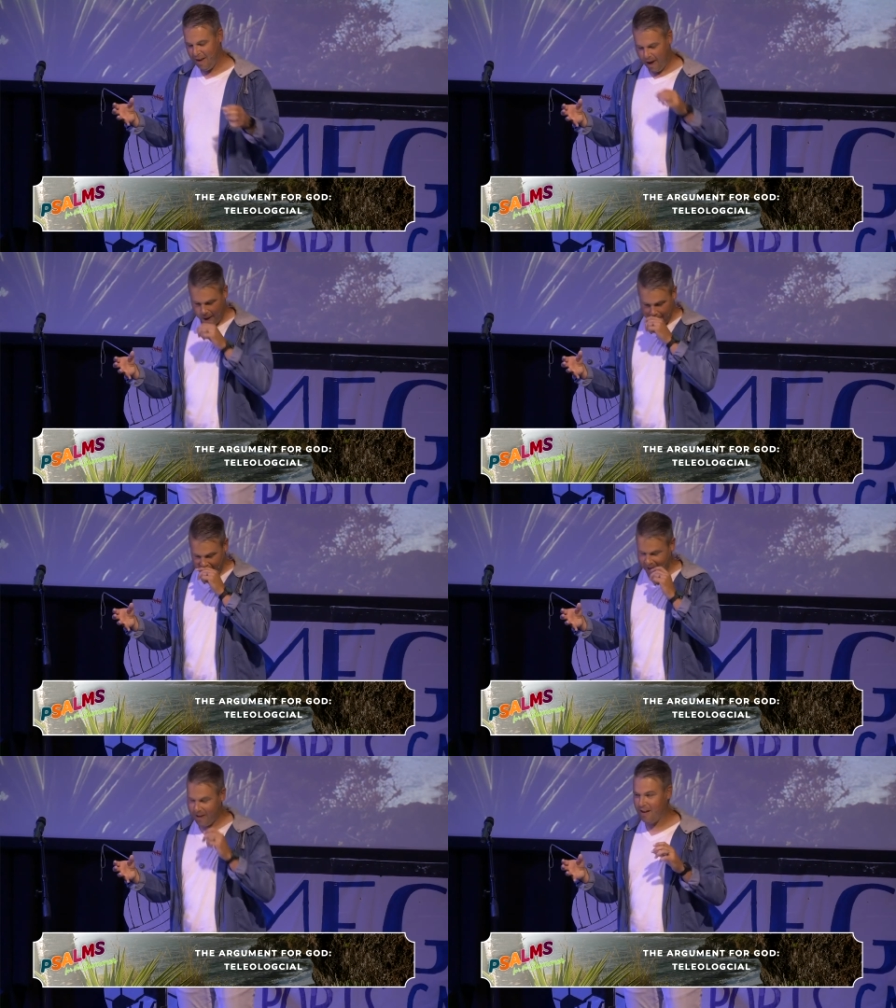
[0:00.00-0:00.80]

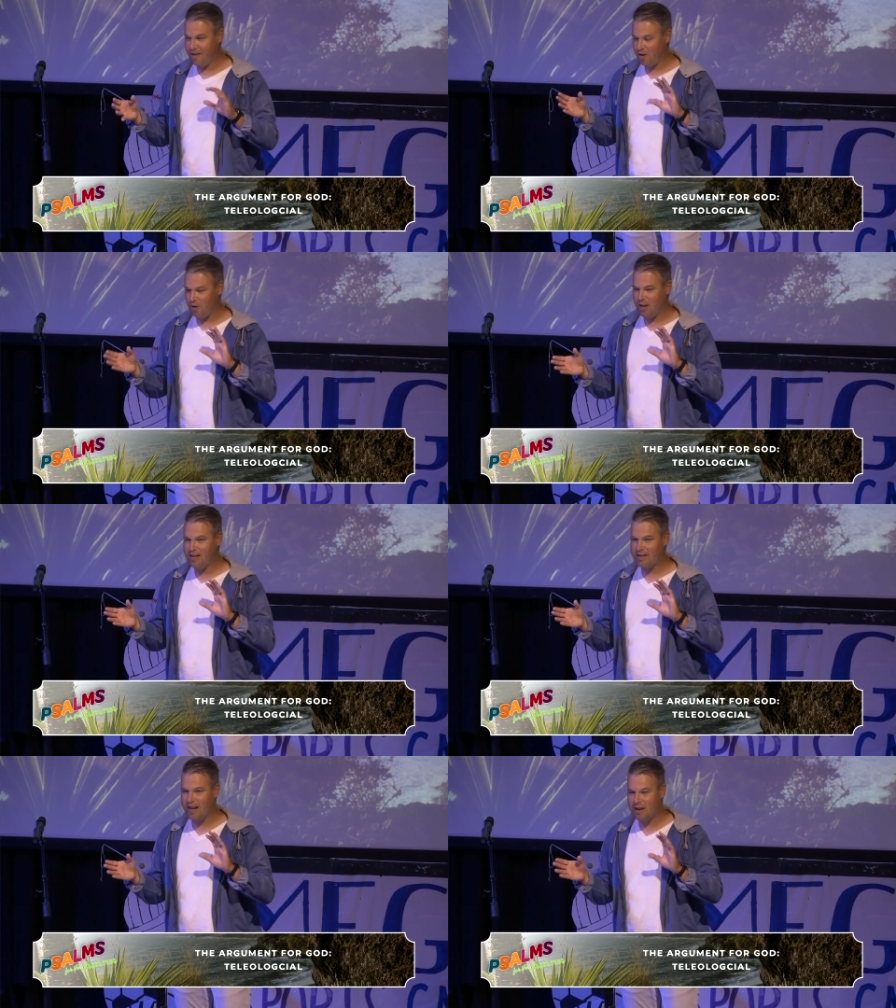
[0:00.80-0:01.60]
And so he
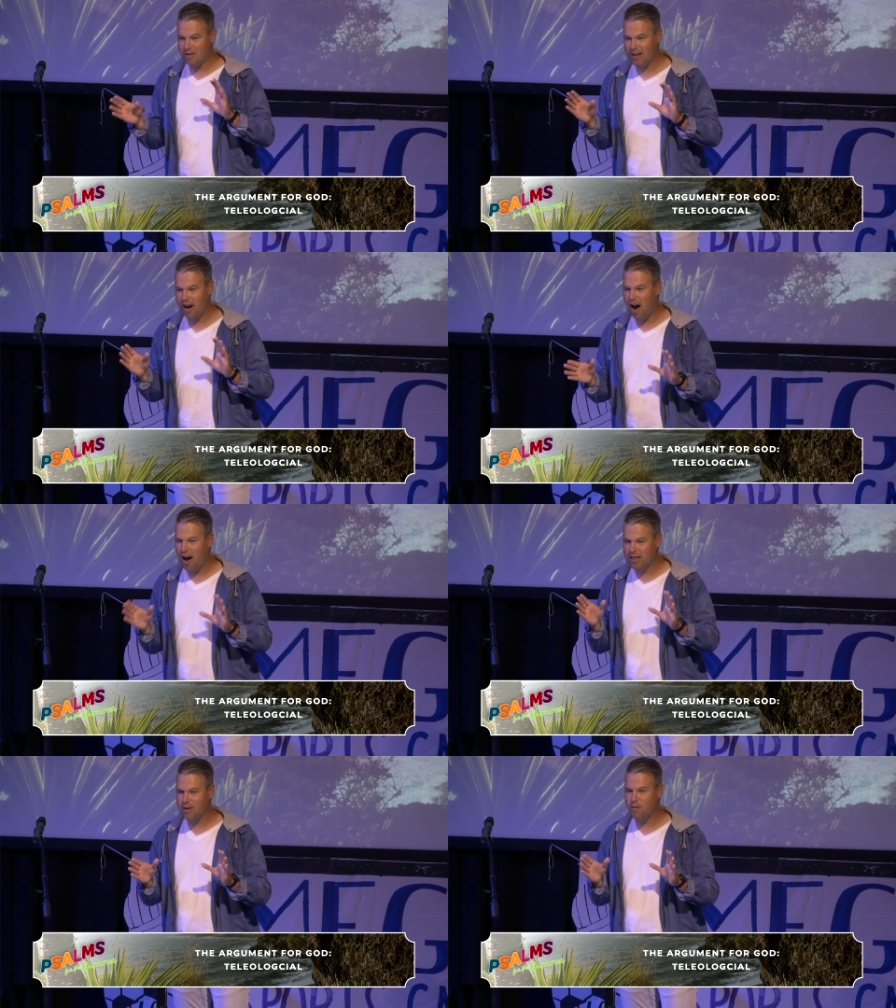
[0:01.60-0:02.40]
said the
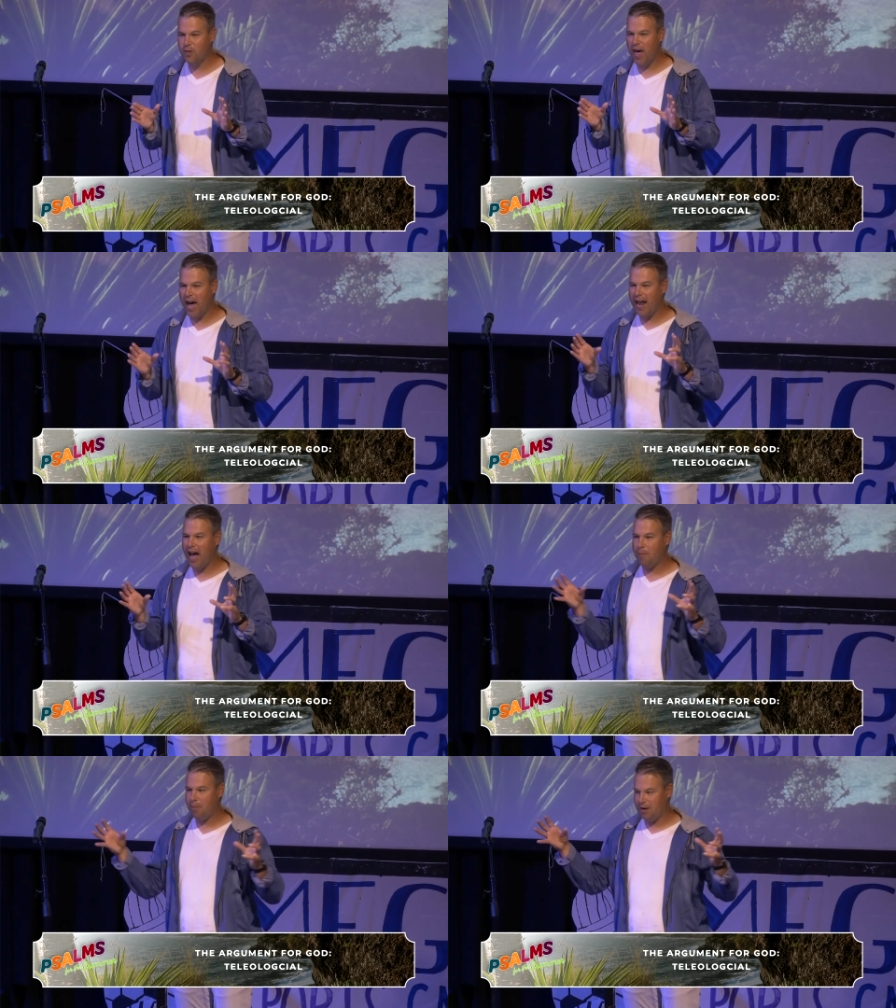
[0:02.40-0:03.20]
odds of that
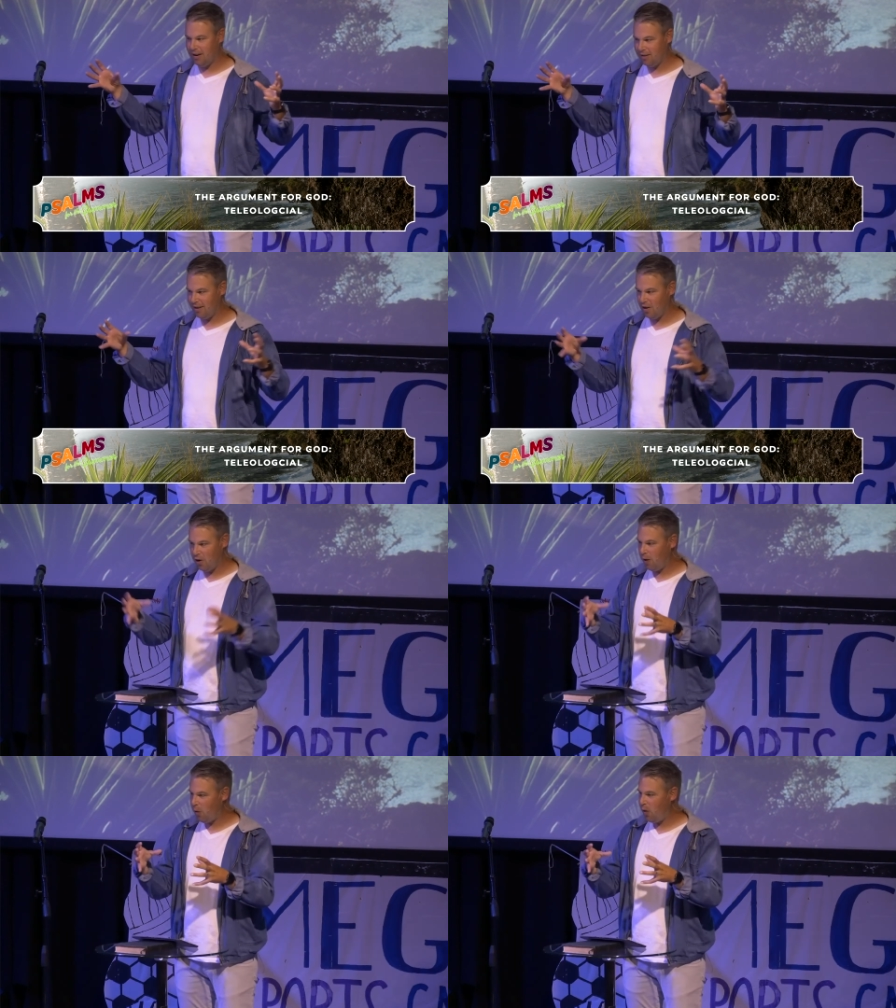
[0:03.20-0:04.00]
happening, the
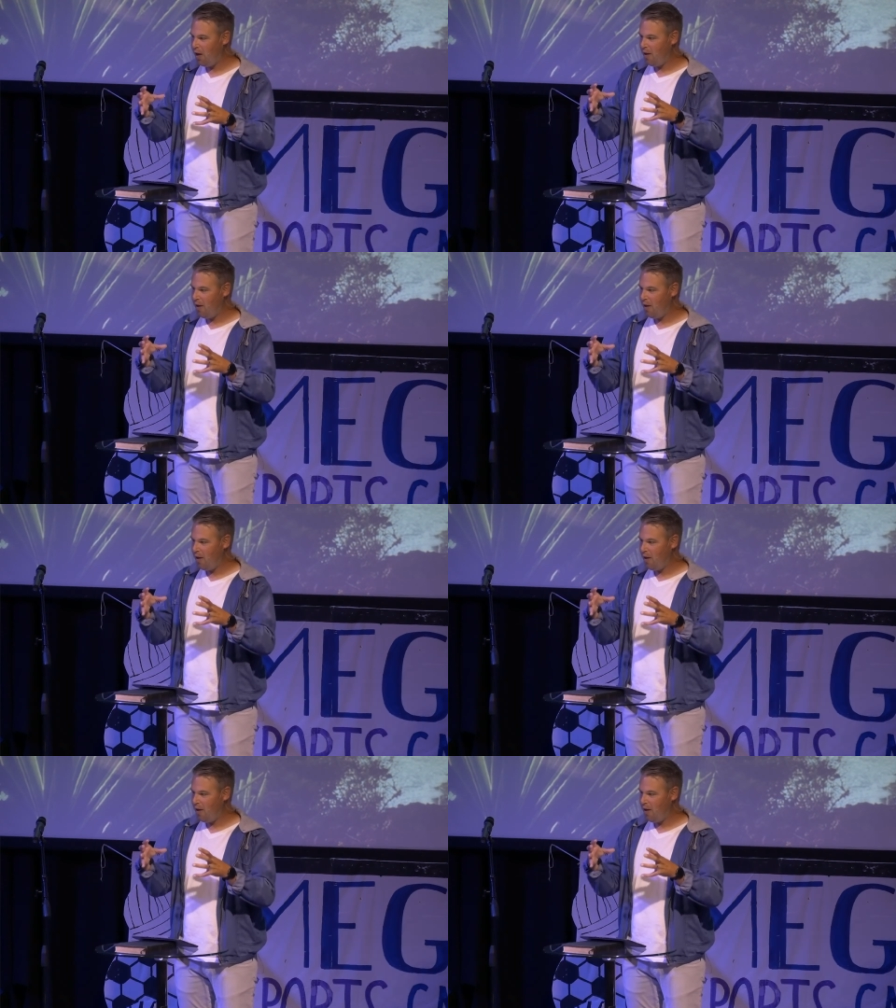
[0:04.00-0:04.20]
Earth